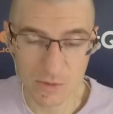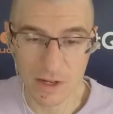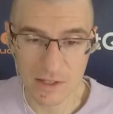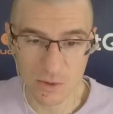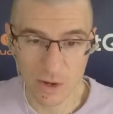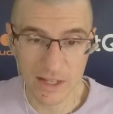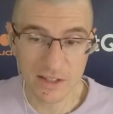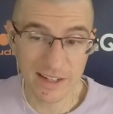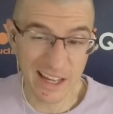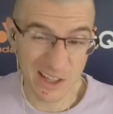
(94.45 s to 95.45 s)
the rest of the way,
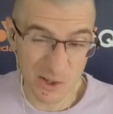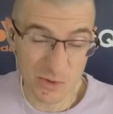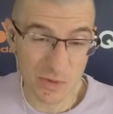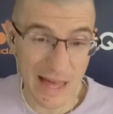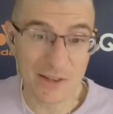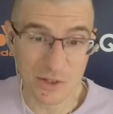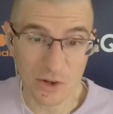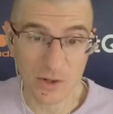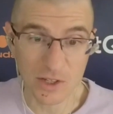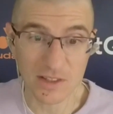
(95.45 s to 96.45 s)
he's going to get close to a thousand
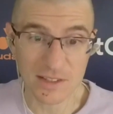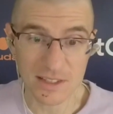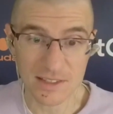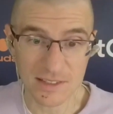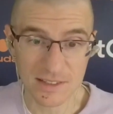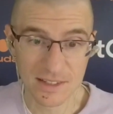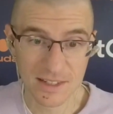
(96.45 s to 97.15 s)
yards on the season.